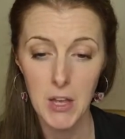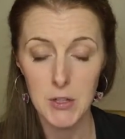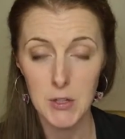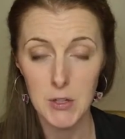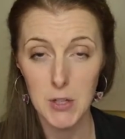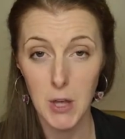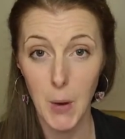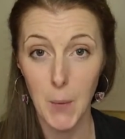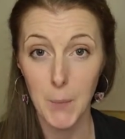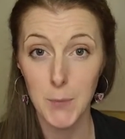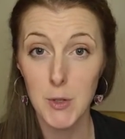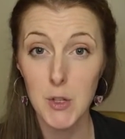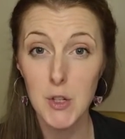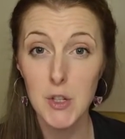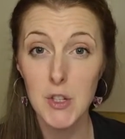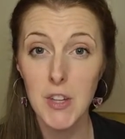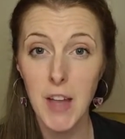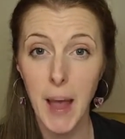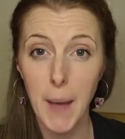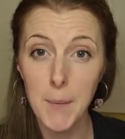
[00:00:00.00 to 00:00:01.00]
So
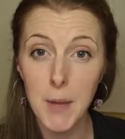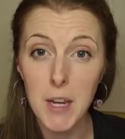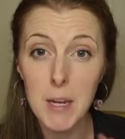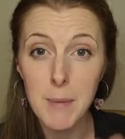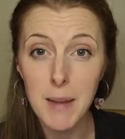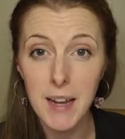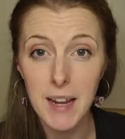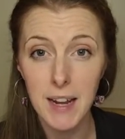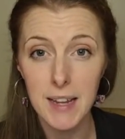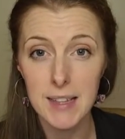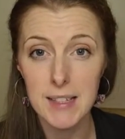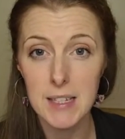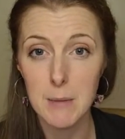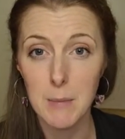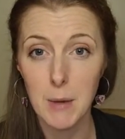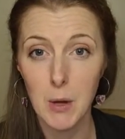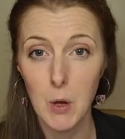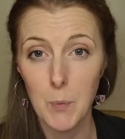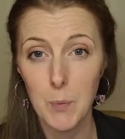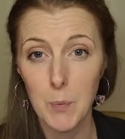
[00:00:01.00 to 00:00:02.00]
I'm going to be glancing
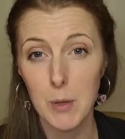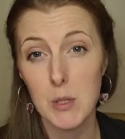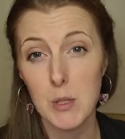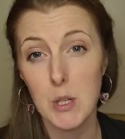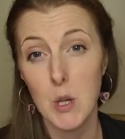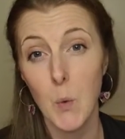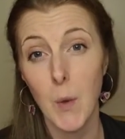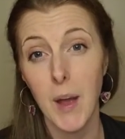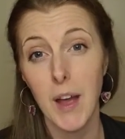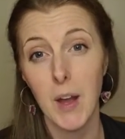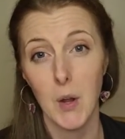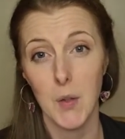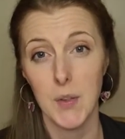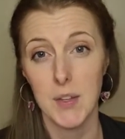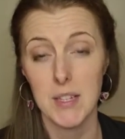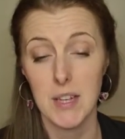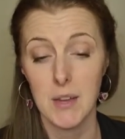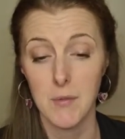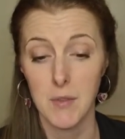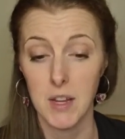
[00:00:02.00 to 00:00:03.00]
at my computer quite a lot
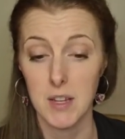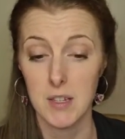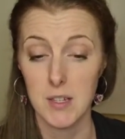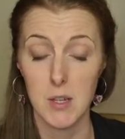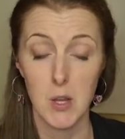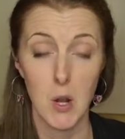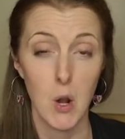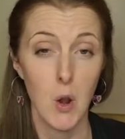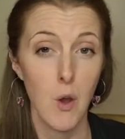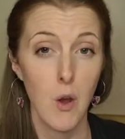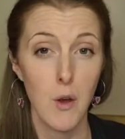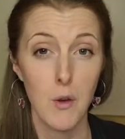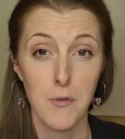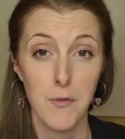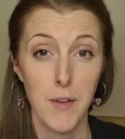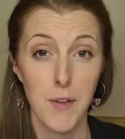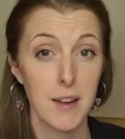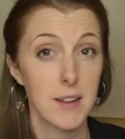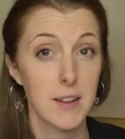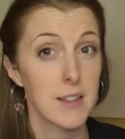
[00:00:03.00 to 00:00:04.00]
this evening because there's a lot
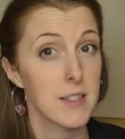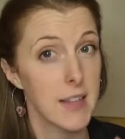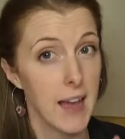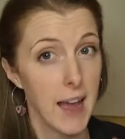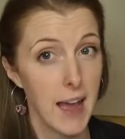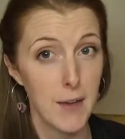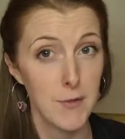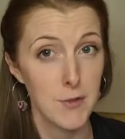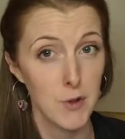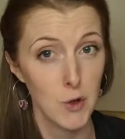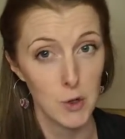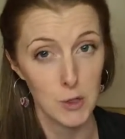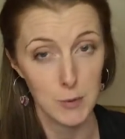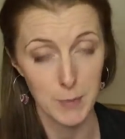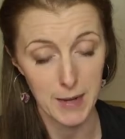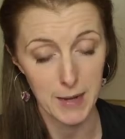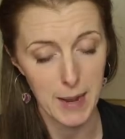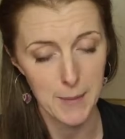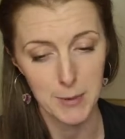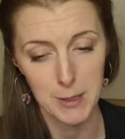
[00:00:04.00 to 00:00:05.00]
of facts that I have not
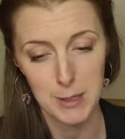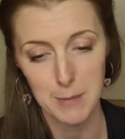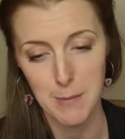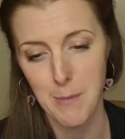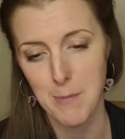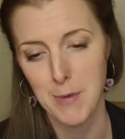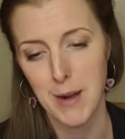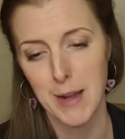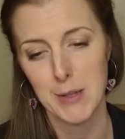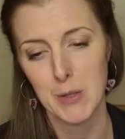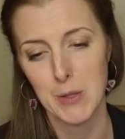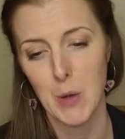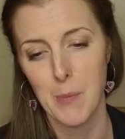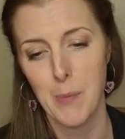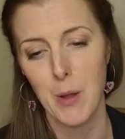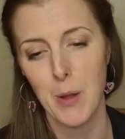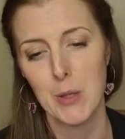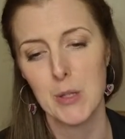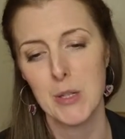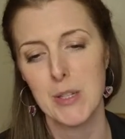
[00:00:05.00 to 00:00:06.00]
been able to memorise, so
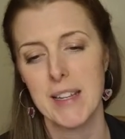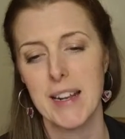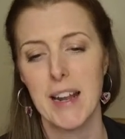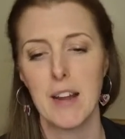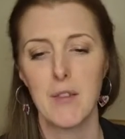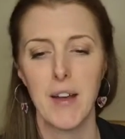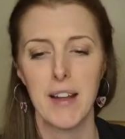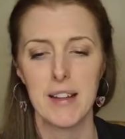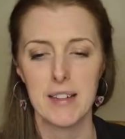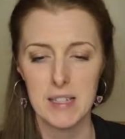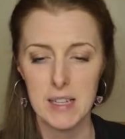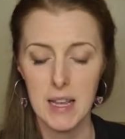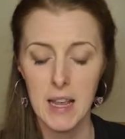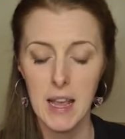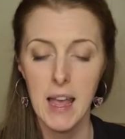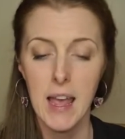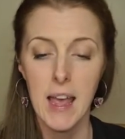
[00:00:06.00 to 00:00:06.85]
apologies in advance.